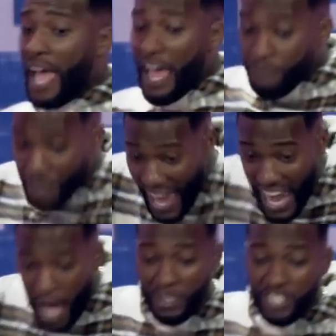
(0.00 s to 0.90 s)
And that
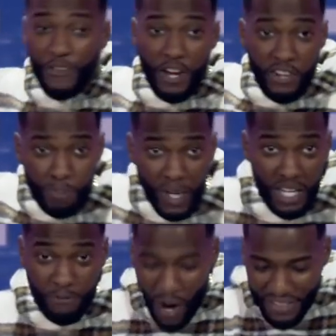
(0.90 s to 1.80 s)
atmosphere is
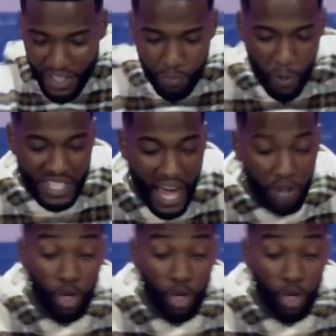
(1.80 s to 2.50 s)
belief. Write this point down.